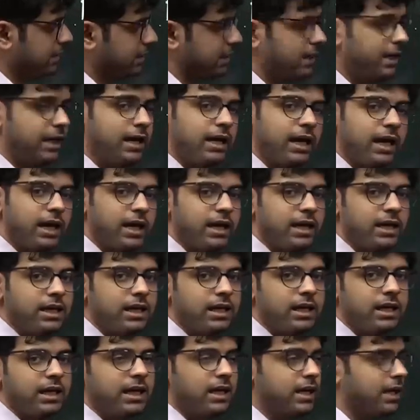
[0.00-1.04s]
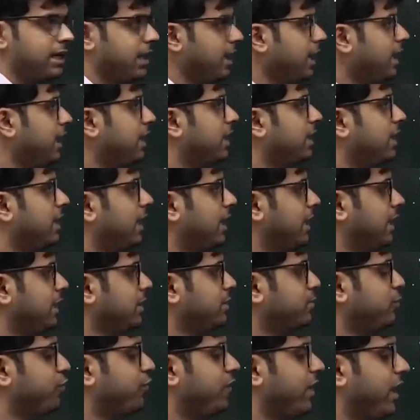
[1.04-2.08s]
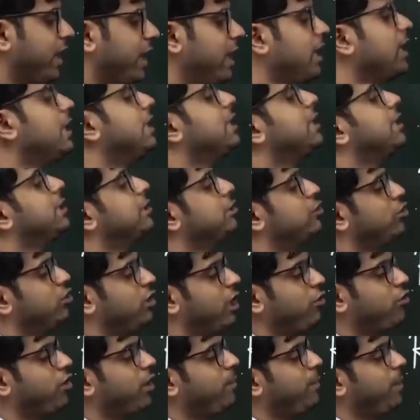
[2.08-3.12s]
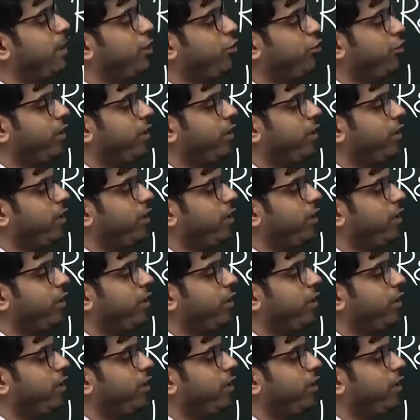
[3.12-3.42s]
Okay, agreed. Let us move ahead. So now coming to